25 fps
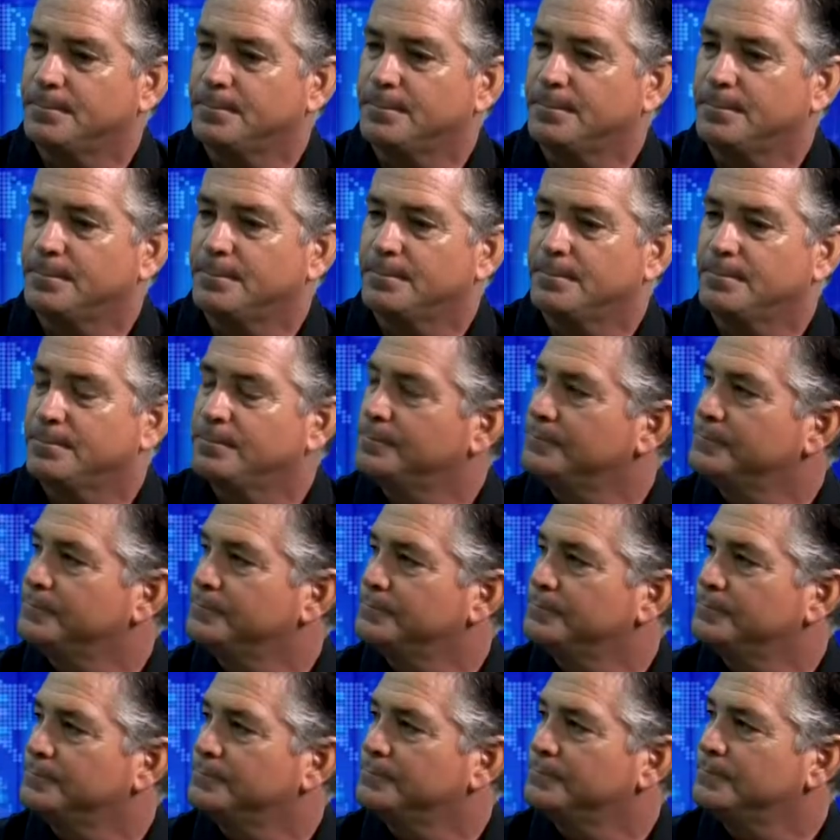
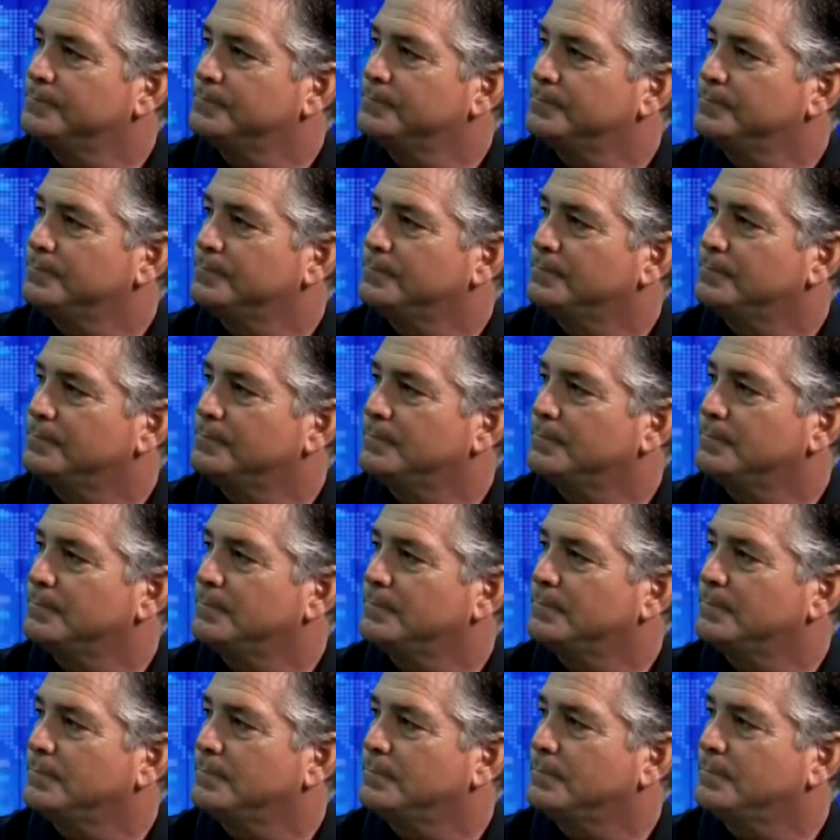
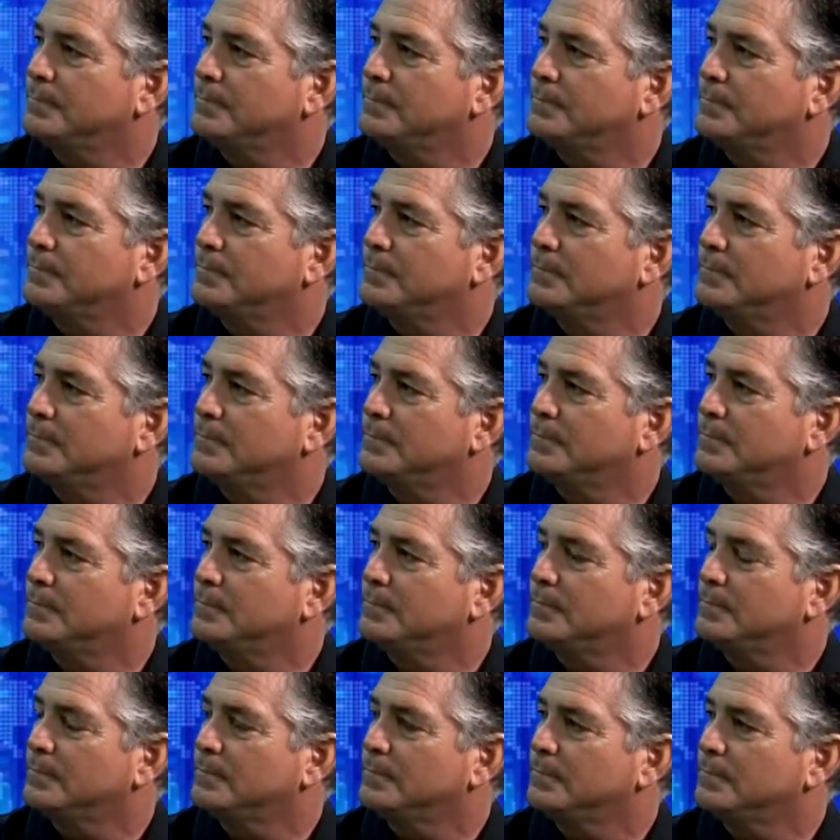
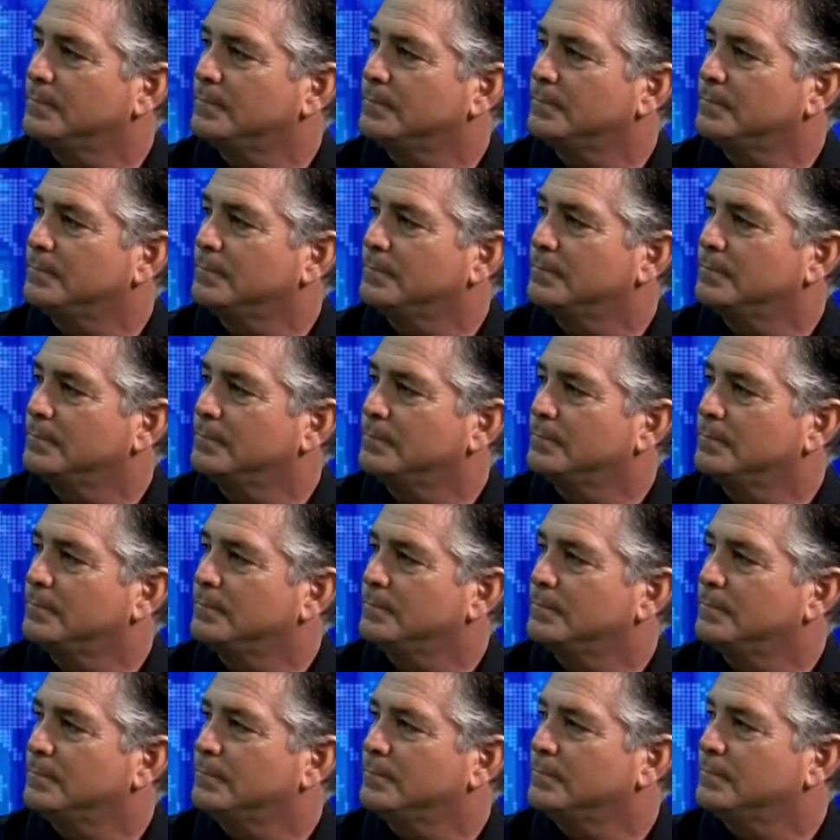
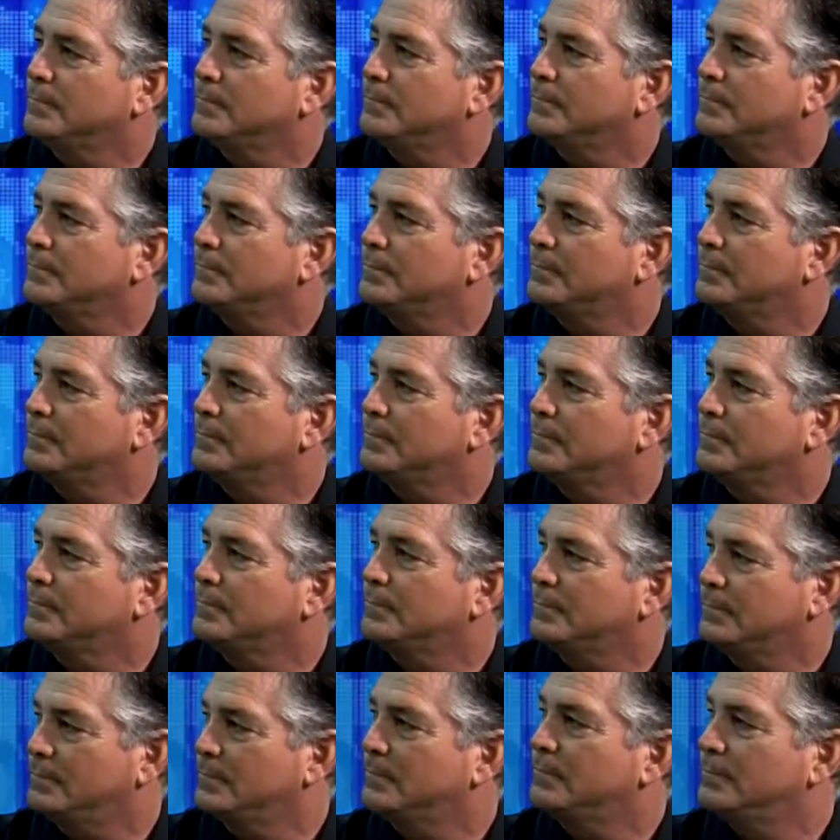
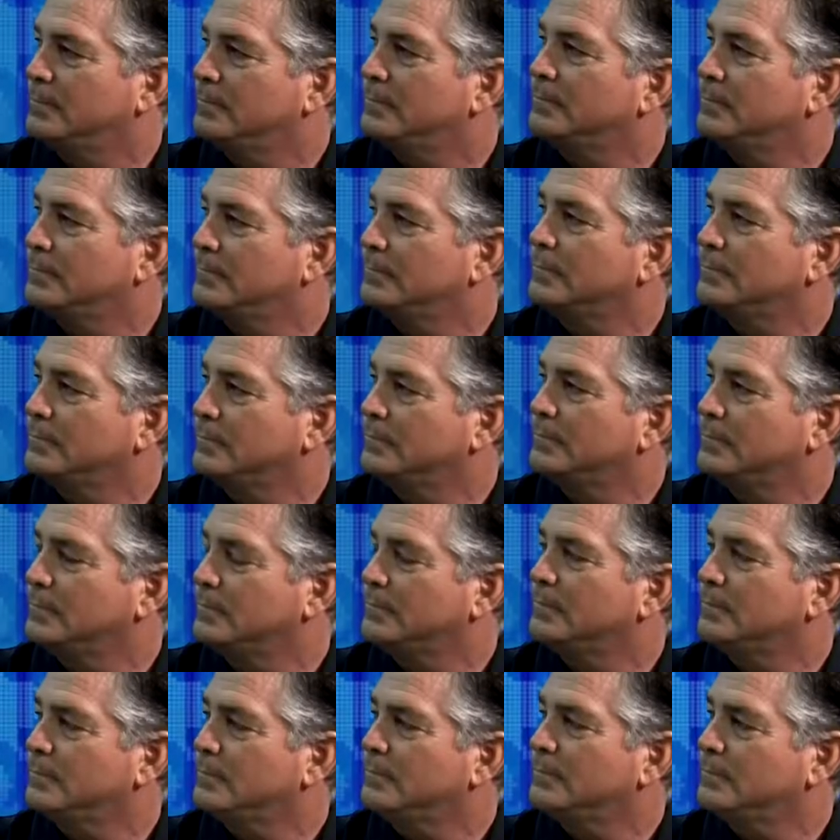
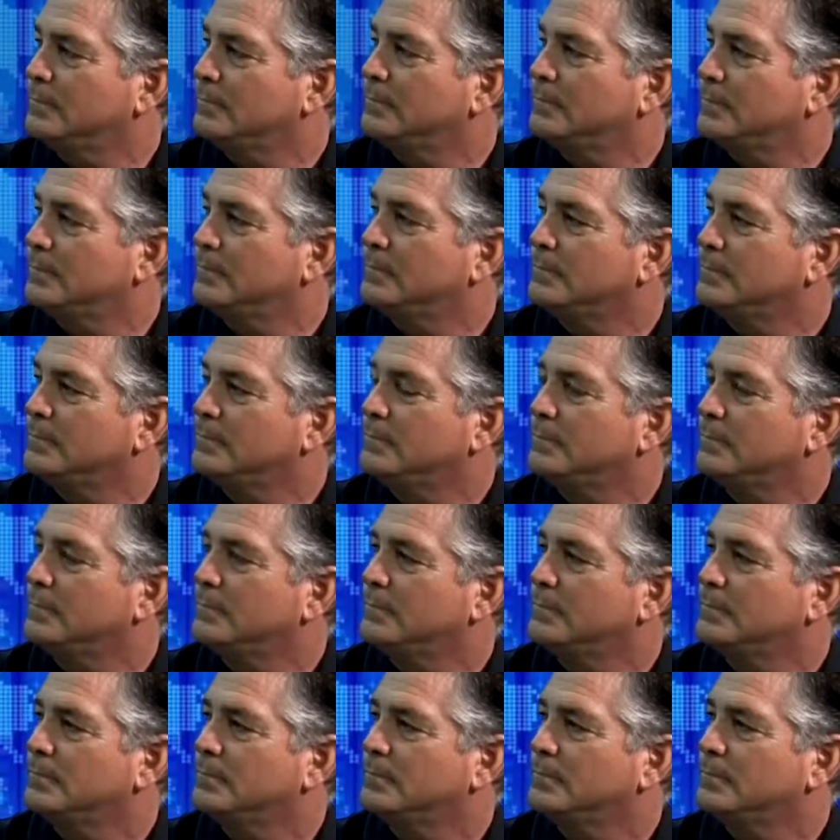
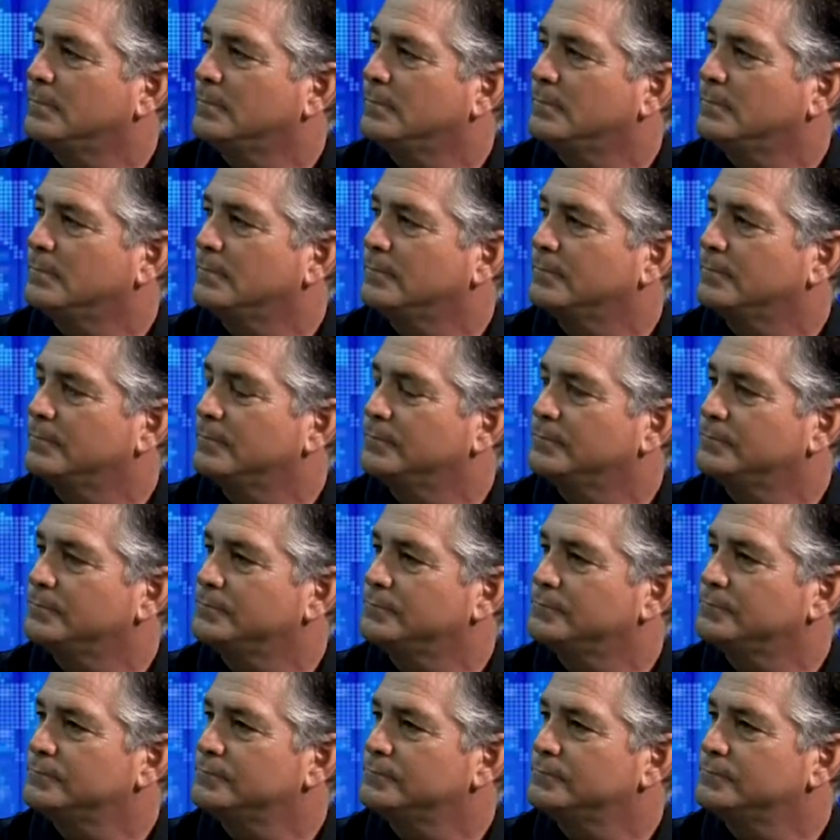No words are spoken by the person on screen.